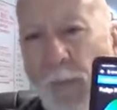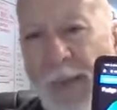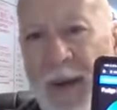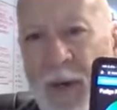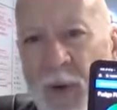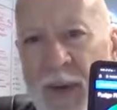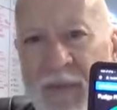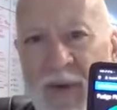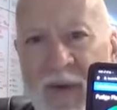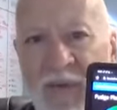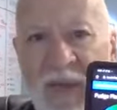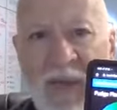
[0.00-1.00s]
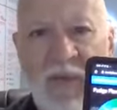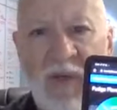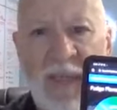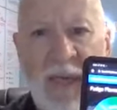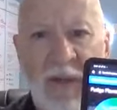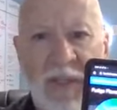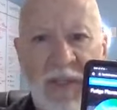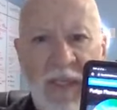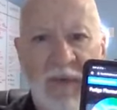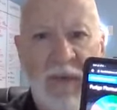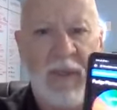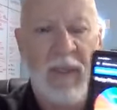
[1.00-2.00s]
I don't have eight flavors now. I just have
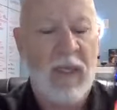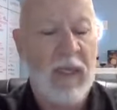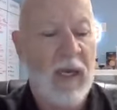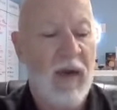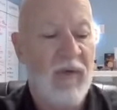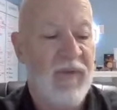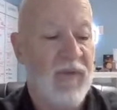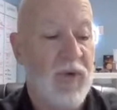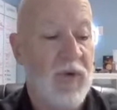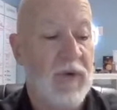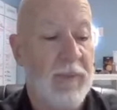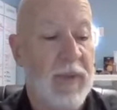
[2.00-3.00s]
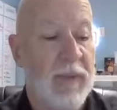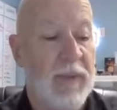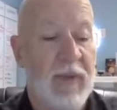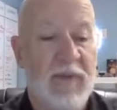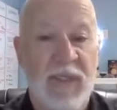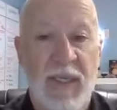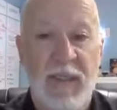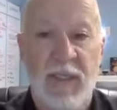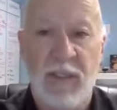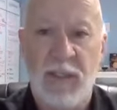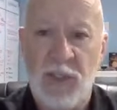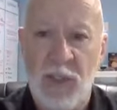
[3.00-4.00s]
a, a few that people have sent
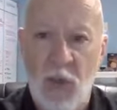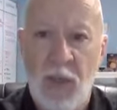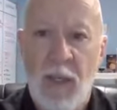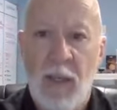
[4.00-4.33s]
in. So